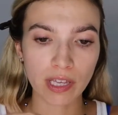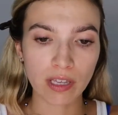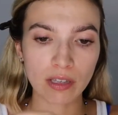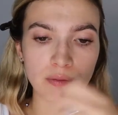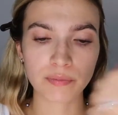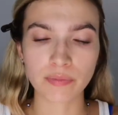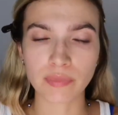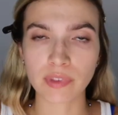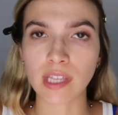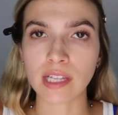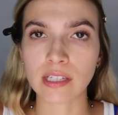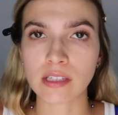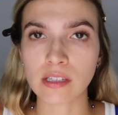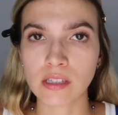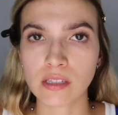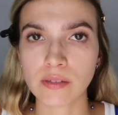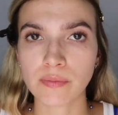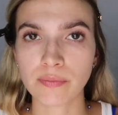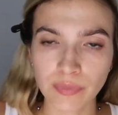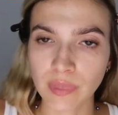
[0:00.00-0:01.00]
like
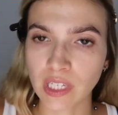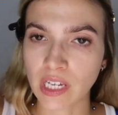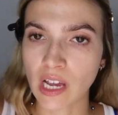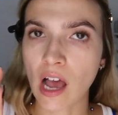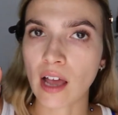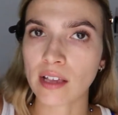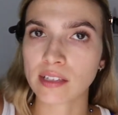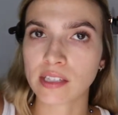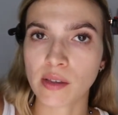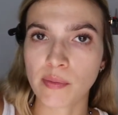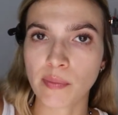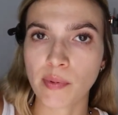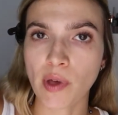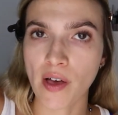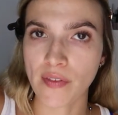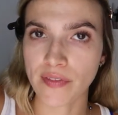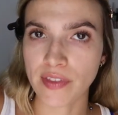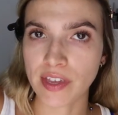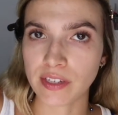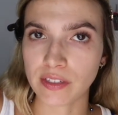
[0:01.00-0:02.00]
that's the gossip
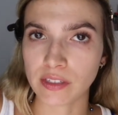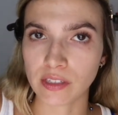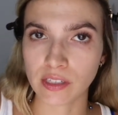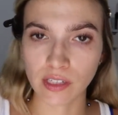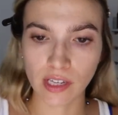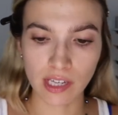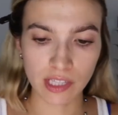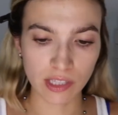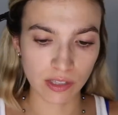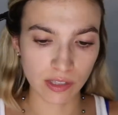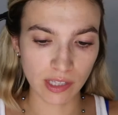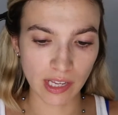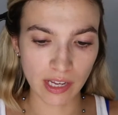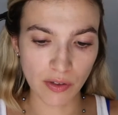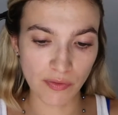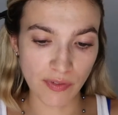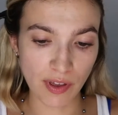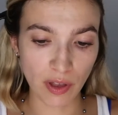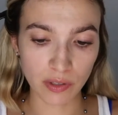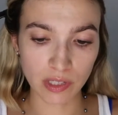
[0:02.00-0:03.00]
on this. It's like
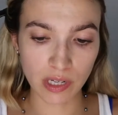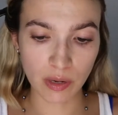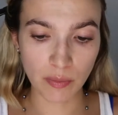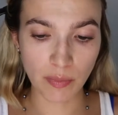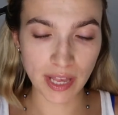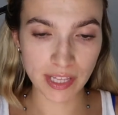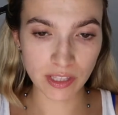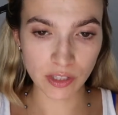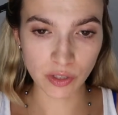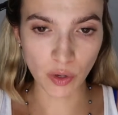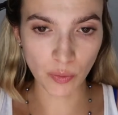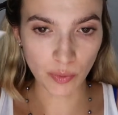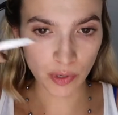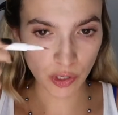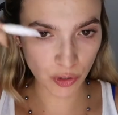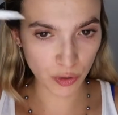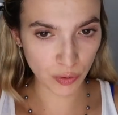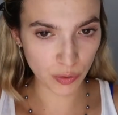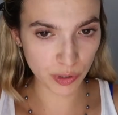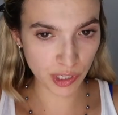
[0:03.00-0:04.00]
a felt tip pencil, but
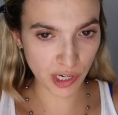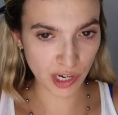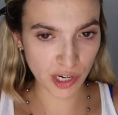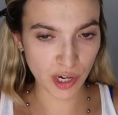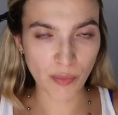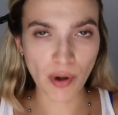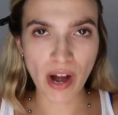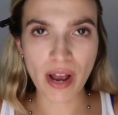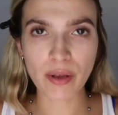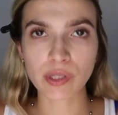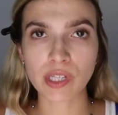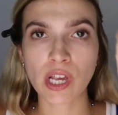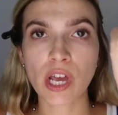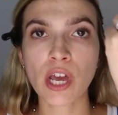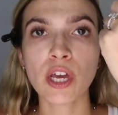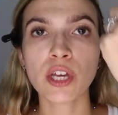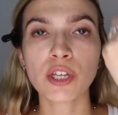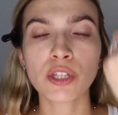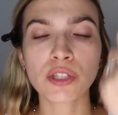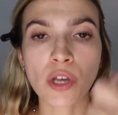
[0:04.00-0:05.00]
you use it in your brows.
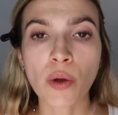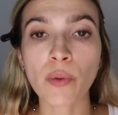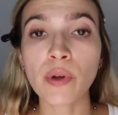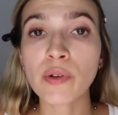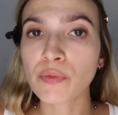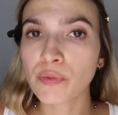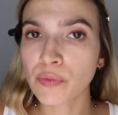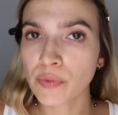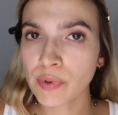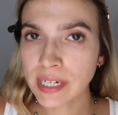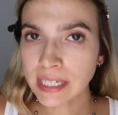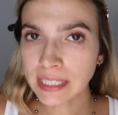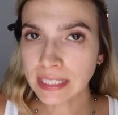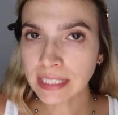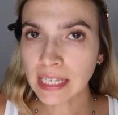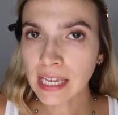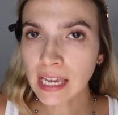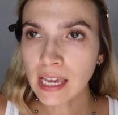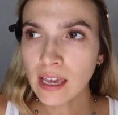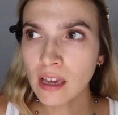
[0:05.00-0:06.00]
So it
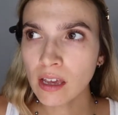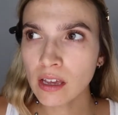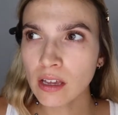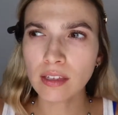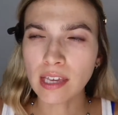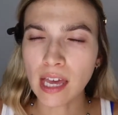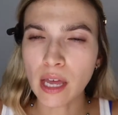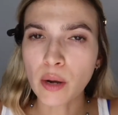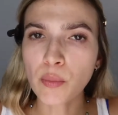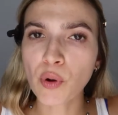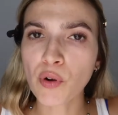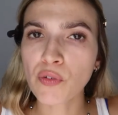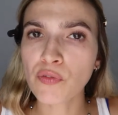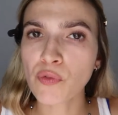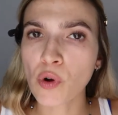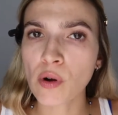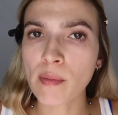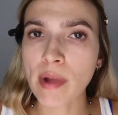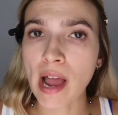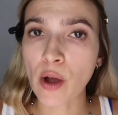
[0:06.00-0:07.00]
really can
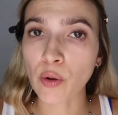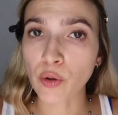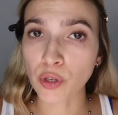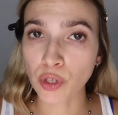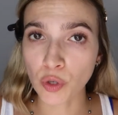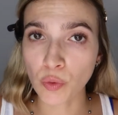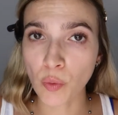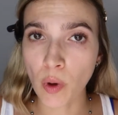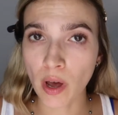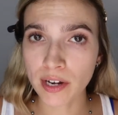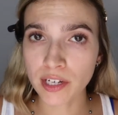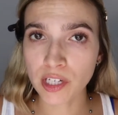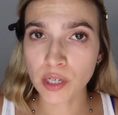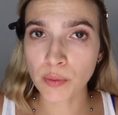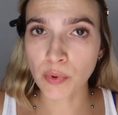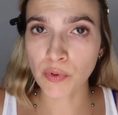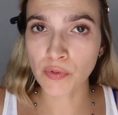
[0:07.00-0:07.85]
perform how you want it to